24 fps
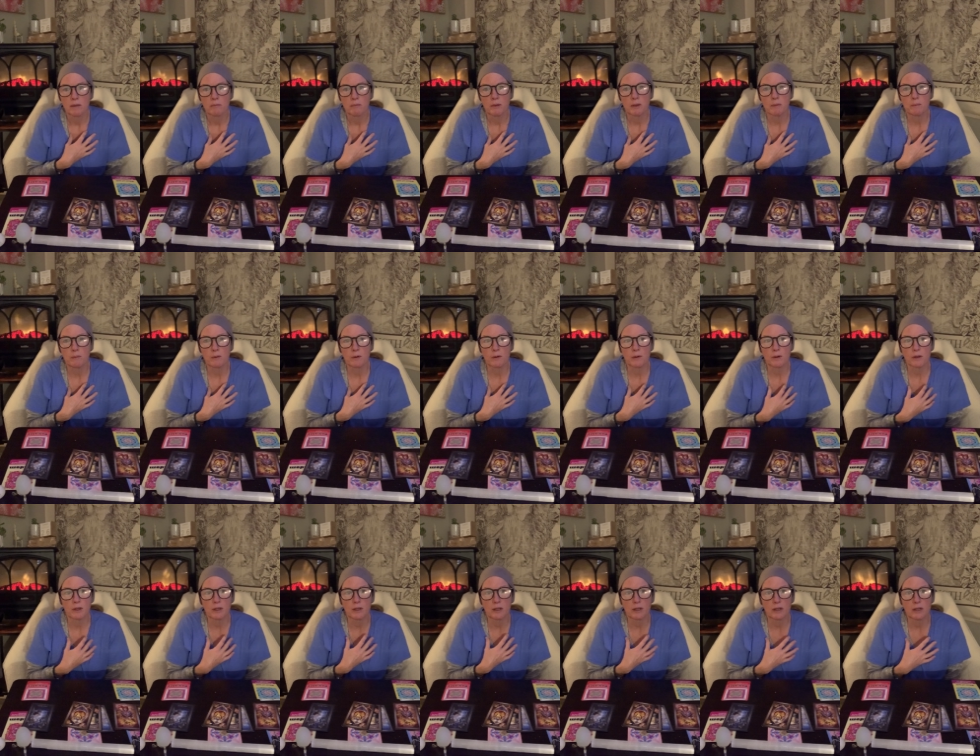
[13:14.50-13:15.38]

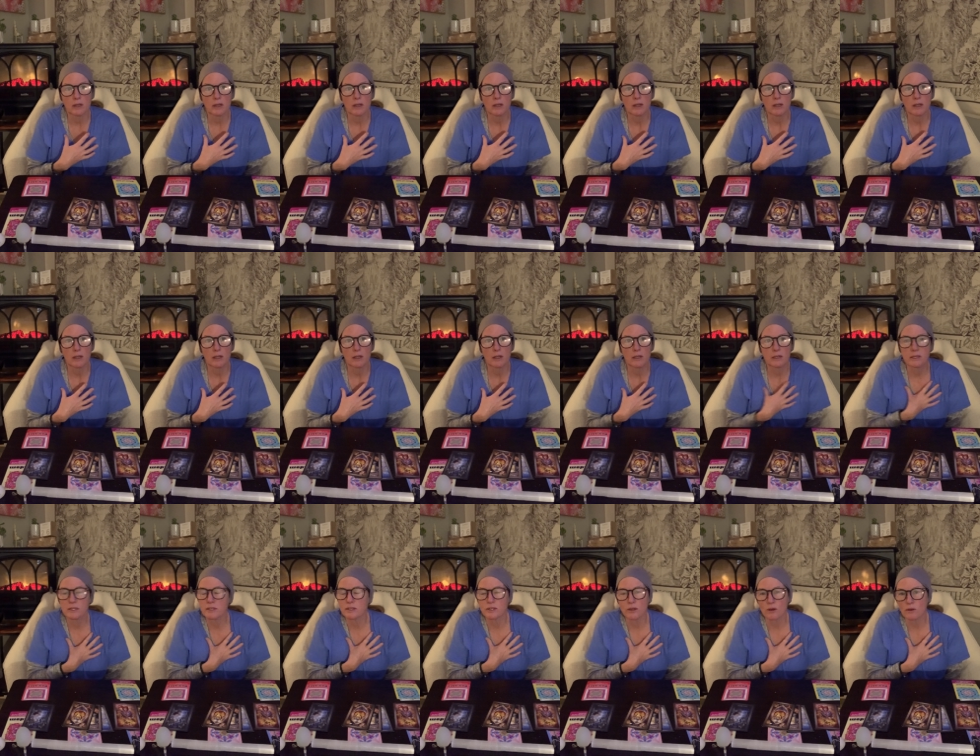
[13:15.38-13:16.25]
People
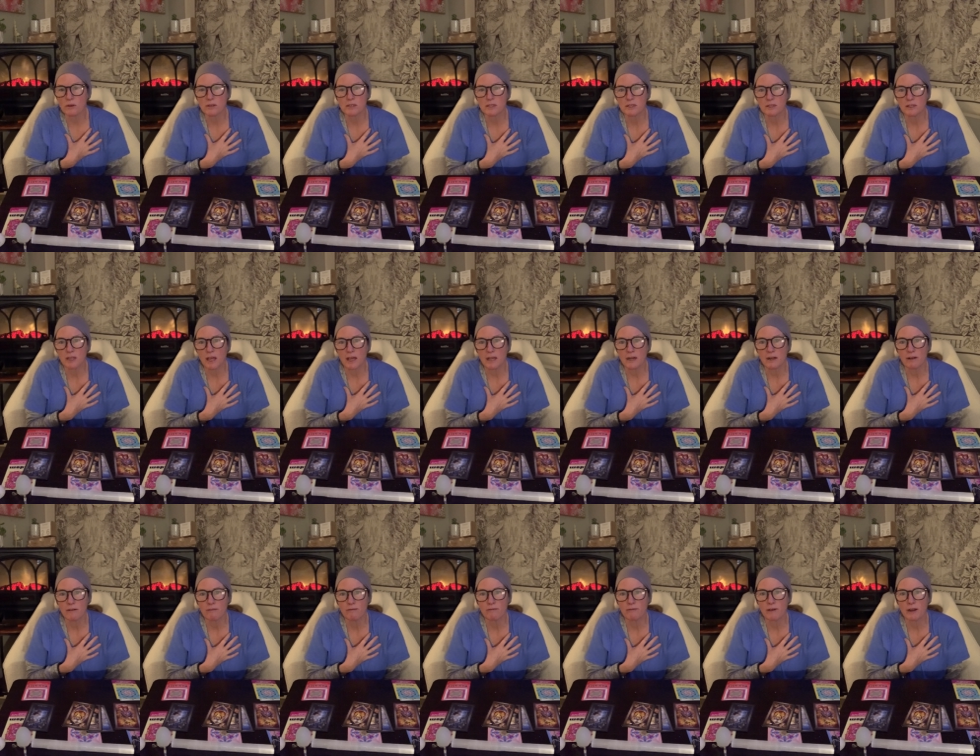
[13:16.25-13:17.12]
souls light
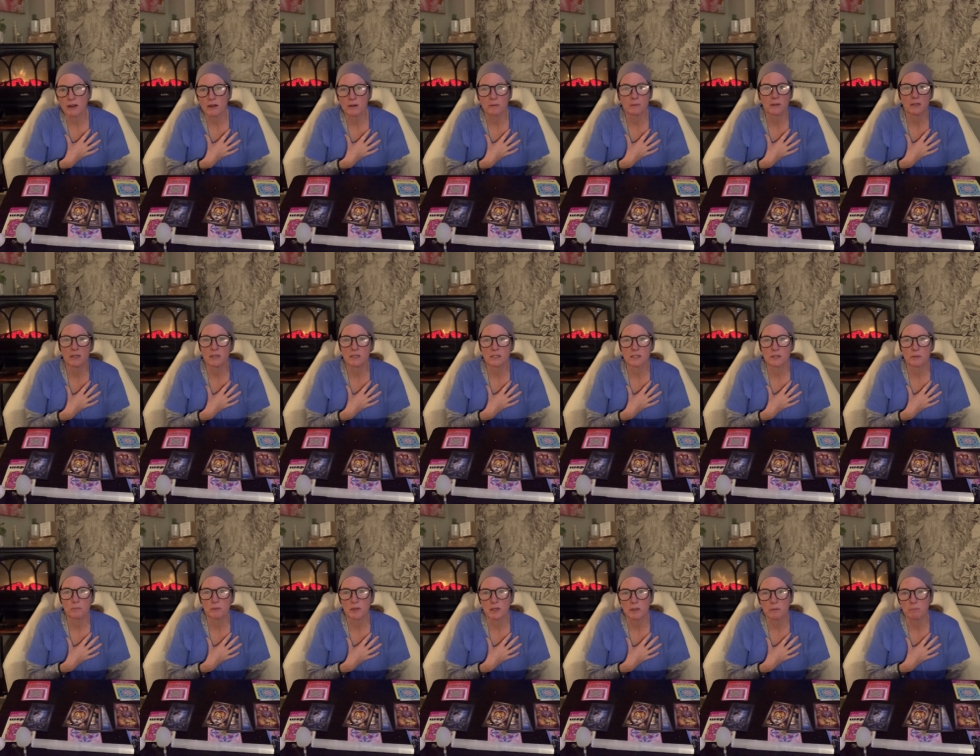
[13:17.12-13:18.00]
on fire because they're
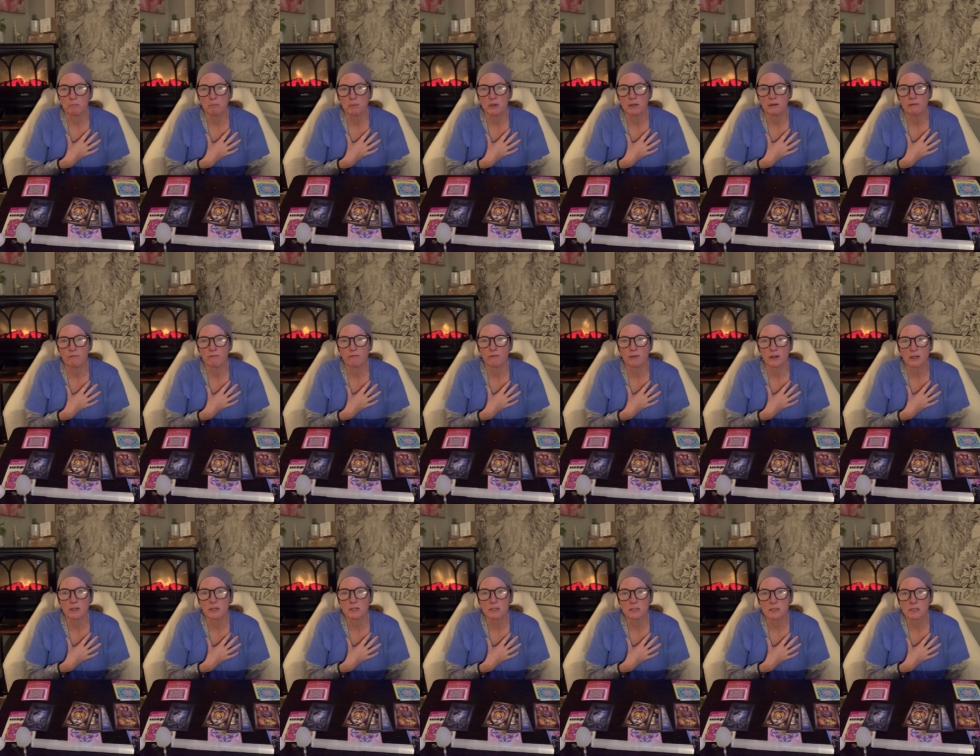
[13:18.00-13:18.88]
being put
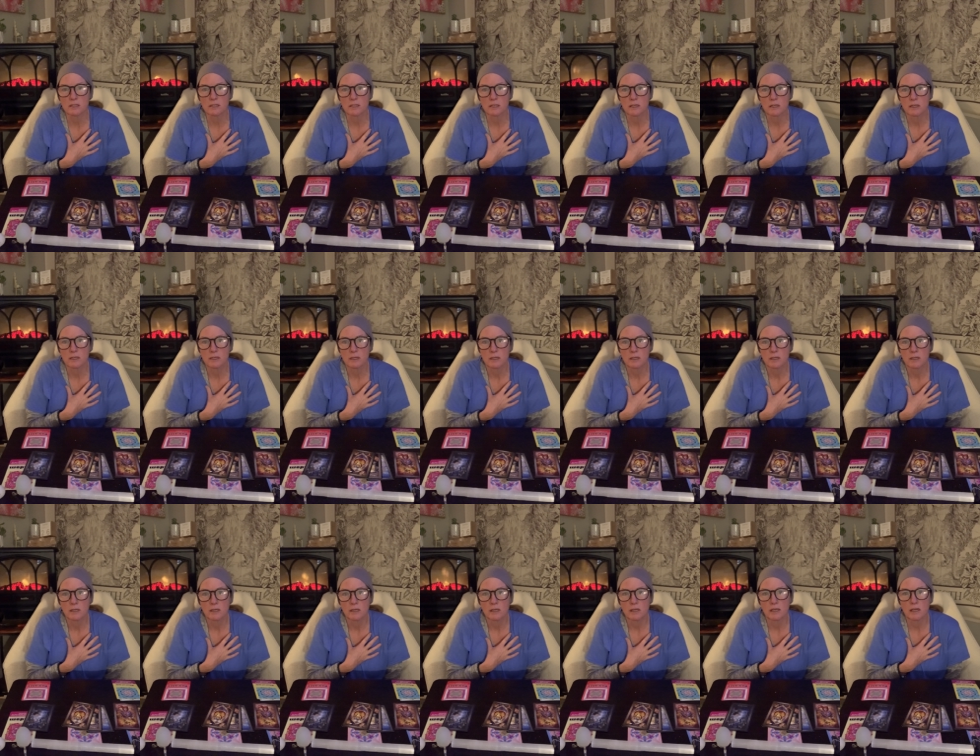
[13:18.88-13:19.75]
first.
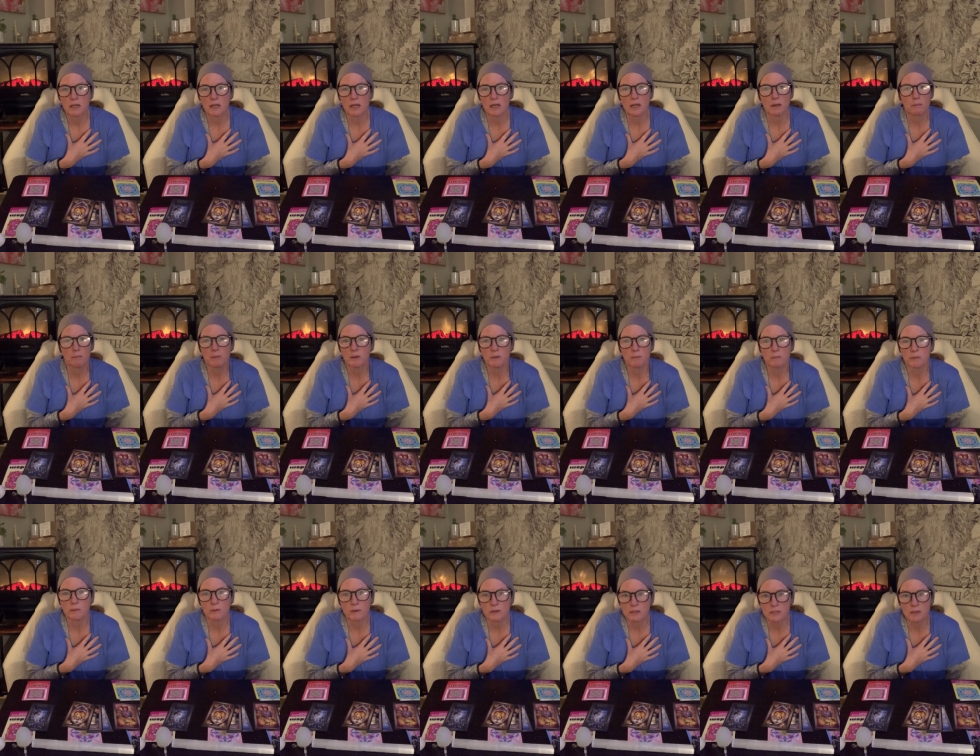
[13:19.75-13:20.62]
And people,
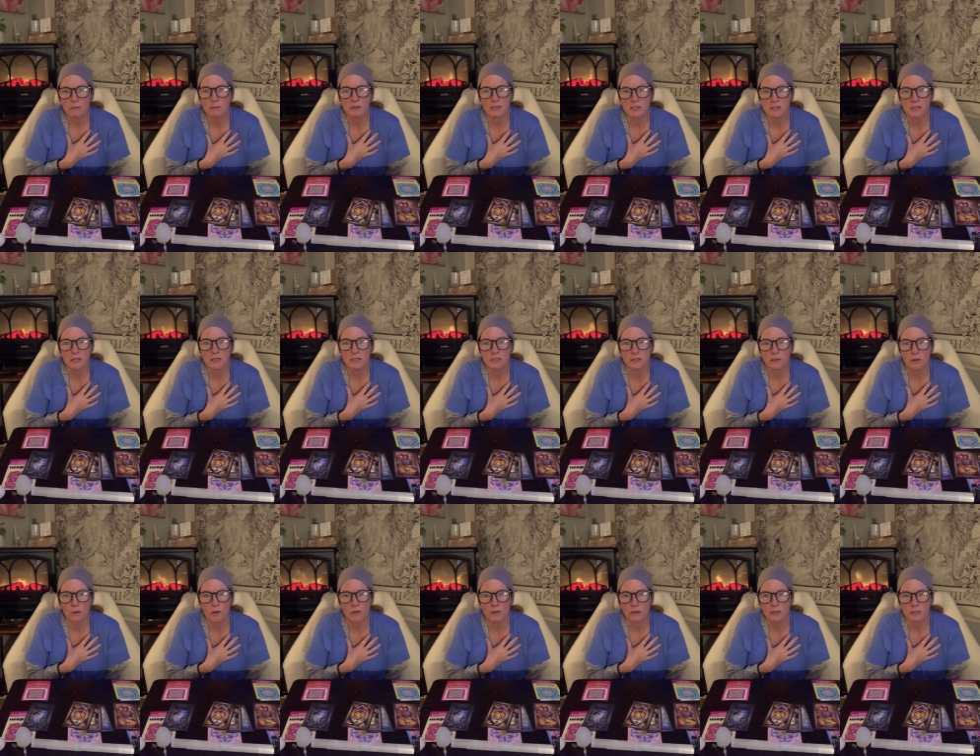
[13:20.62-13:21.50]
somebody stays
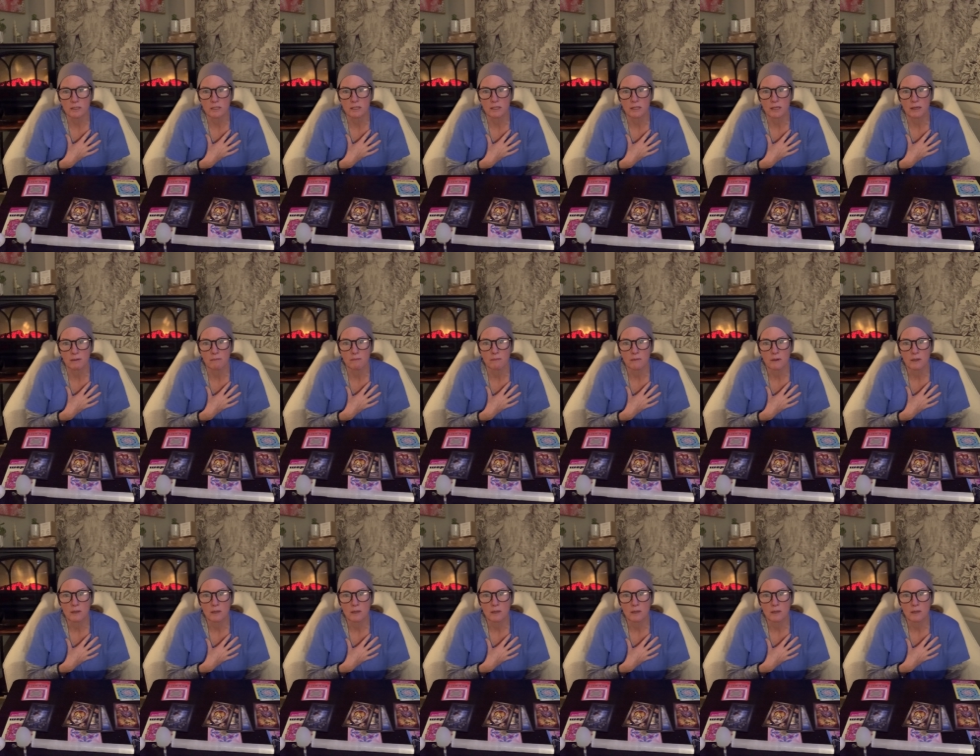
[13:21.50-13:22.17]
loyal to them.